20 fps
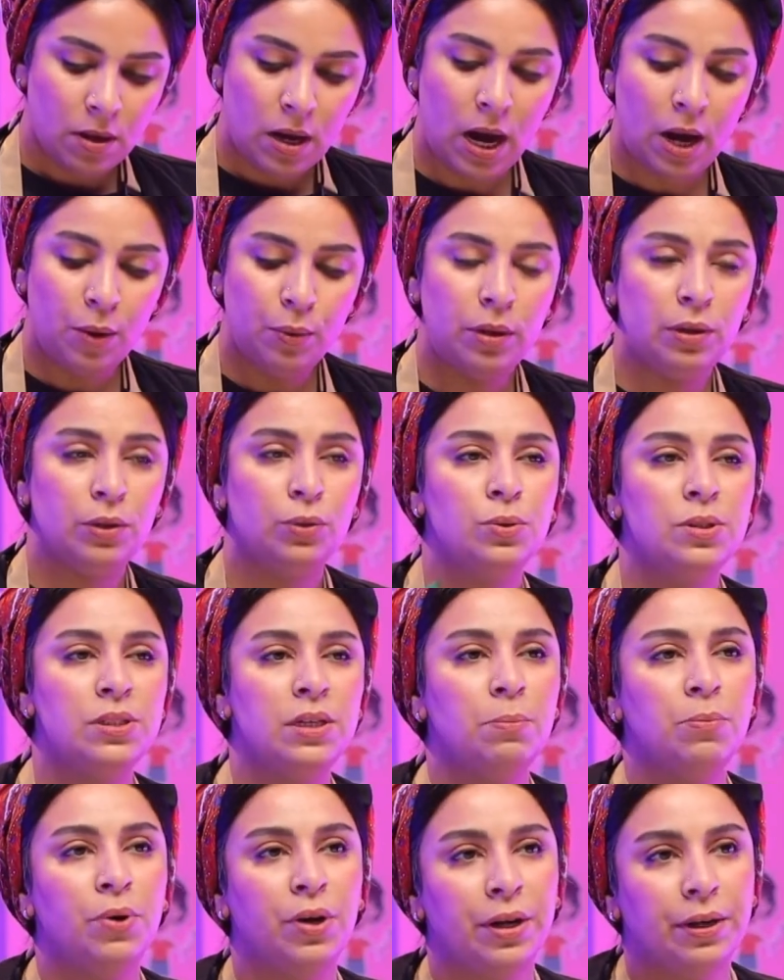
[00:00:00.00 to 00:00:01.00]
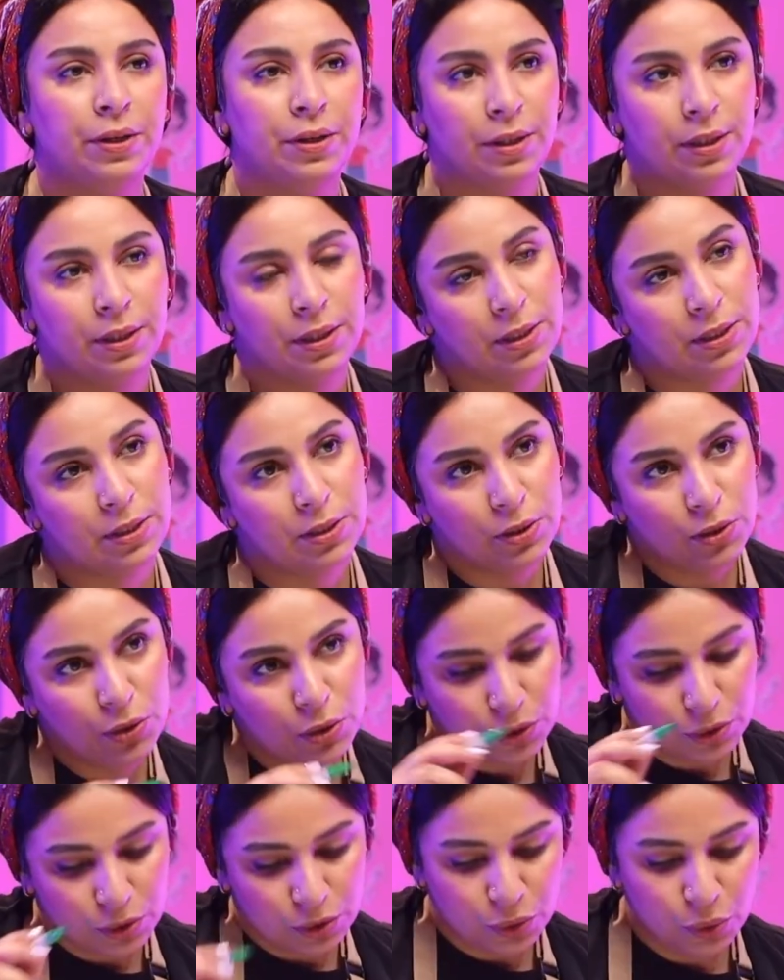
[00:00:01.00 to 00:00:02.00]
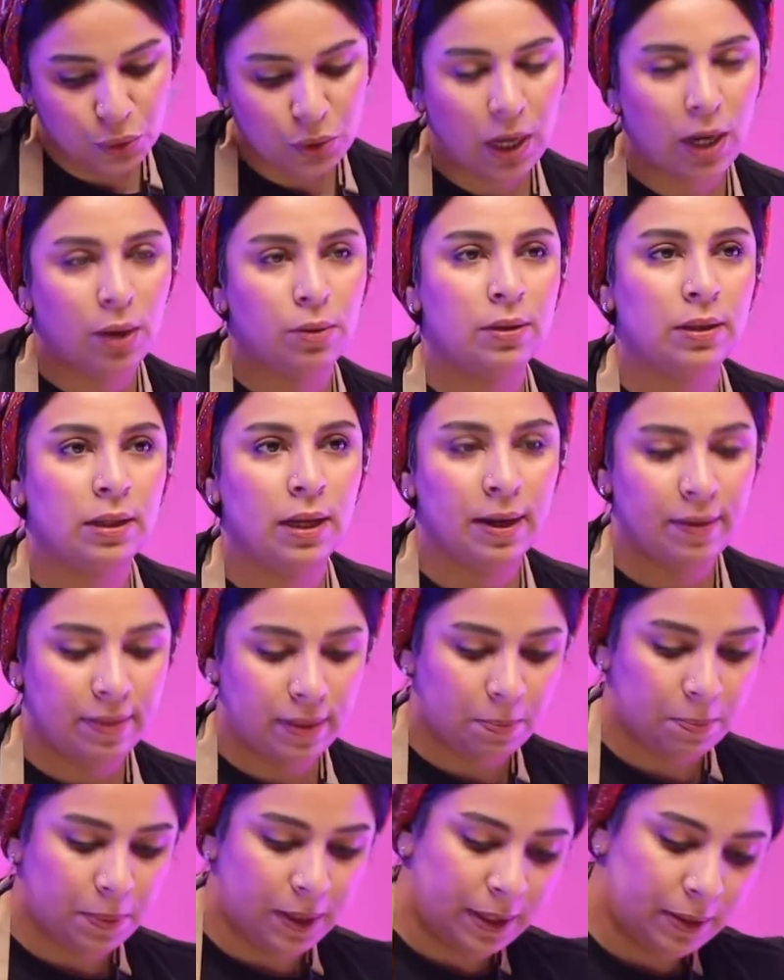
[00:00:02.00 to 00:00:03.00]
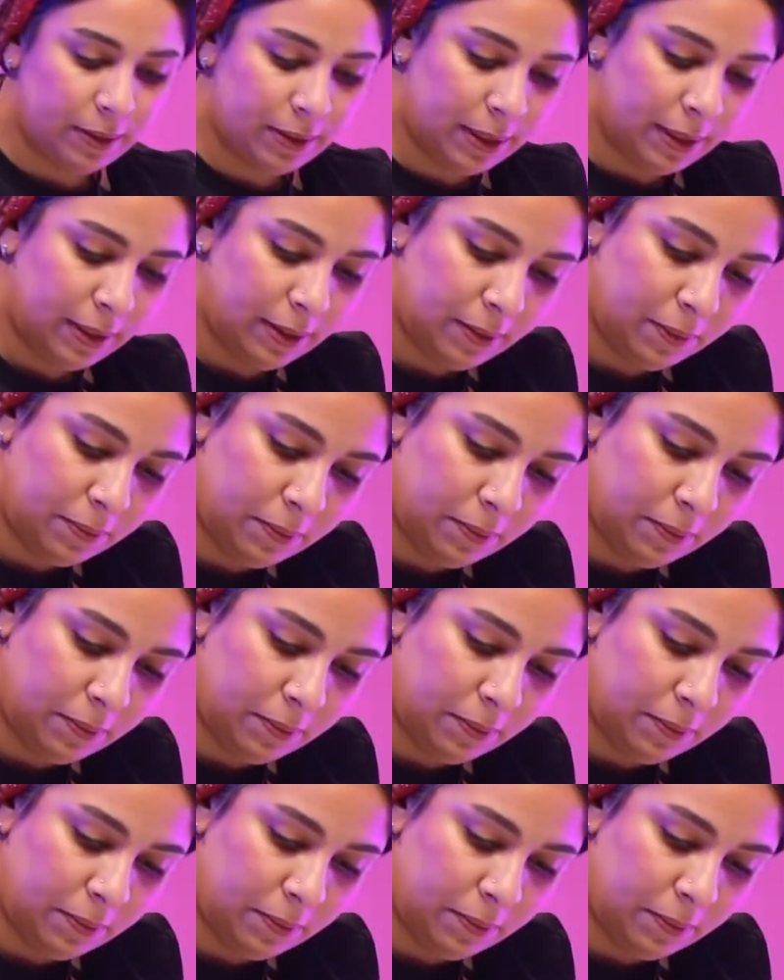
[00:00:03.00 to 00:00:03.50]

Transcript: I will use a marker to outline the painting.